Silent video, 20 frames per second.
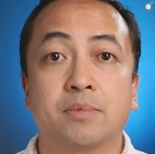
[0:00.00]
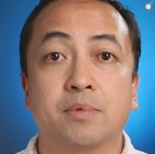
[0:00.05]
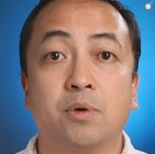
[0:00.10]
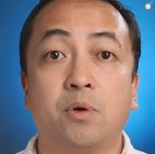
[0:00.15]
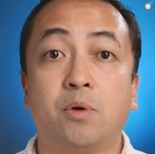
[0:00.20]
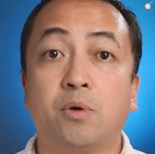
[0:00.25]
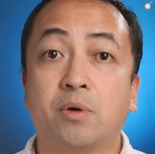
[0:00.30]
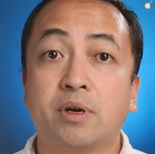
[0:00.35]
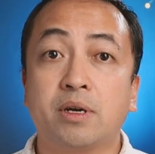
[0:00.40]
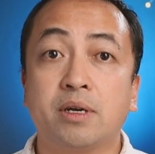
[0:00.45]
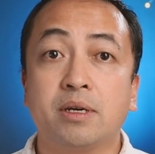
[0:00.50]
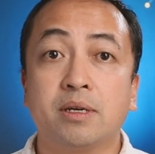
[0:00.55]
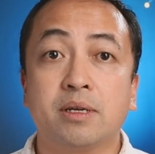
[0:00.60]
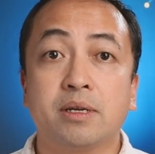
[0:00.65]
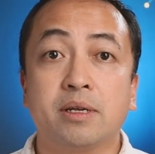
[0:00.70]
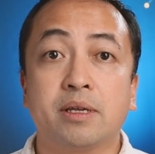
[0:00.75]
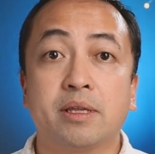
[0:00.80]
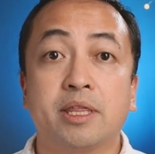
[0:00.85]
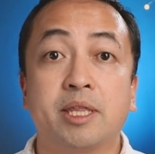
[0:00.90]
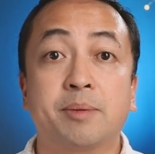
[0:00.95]
Or
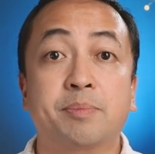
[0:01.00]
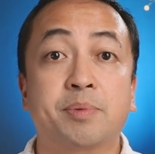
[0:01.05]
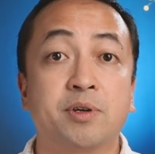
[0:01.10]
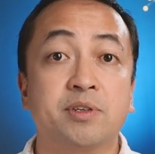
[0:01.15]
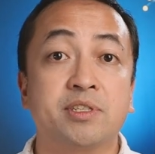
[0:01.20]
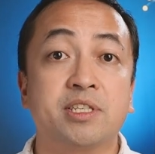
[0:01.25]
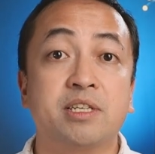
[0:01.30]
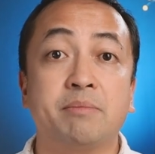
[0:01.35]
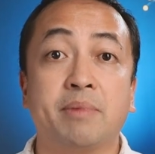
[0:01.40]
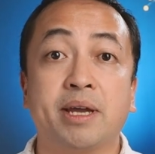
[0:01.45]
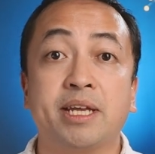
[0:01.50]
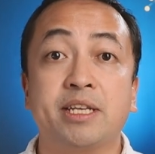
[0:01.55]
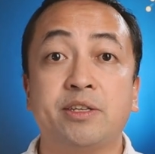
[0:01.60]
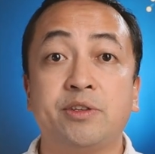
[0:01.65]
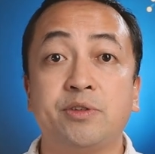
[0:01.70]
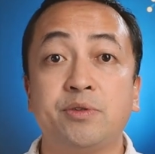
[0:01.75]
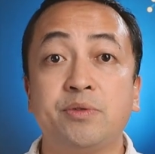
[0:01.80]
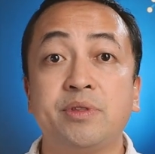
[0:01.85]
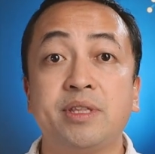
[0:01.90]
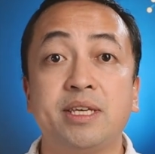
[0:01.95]
the person might
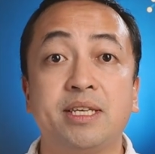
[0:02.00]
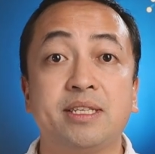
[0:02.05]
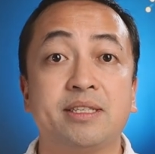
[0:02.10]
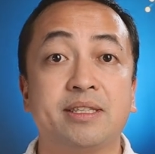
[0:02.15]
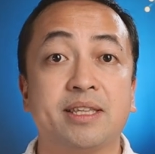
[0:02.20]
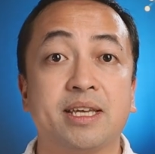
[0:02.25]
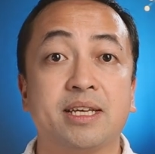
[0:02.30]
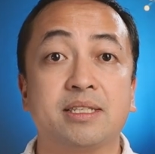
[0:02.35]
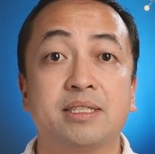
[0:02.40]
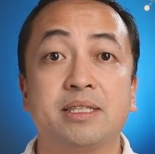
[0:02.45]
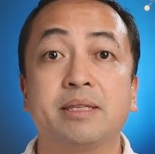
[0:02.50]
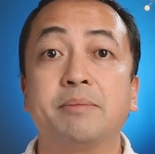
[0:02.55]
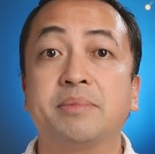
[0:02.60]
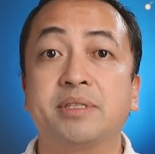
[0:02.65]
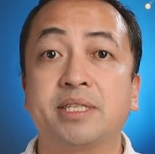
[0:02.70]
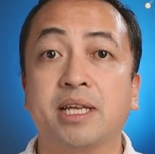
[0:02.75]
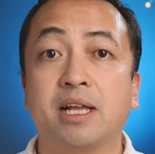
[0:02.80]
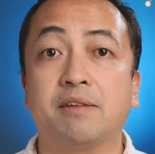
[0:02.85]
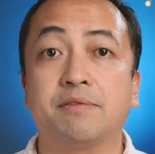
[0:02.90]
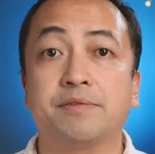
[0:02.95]
do these things
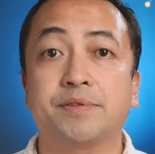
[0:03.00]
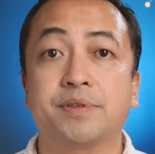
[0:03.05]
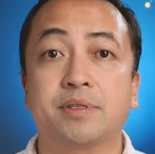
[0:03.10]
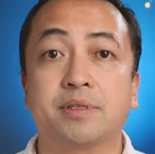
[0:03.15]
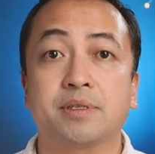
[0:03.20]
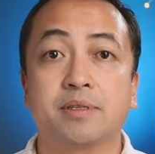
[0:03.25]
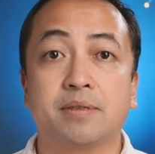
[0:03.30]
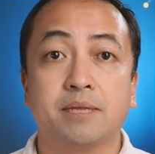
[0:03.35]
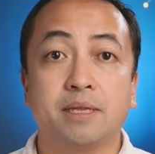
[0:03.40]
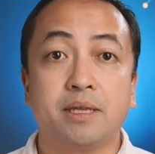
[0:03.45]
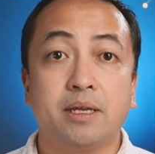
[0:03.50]
themselves.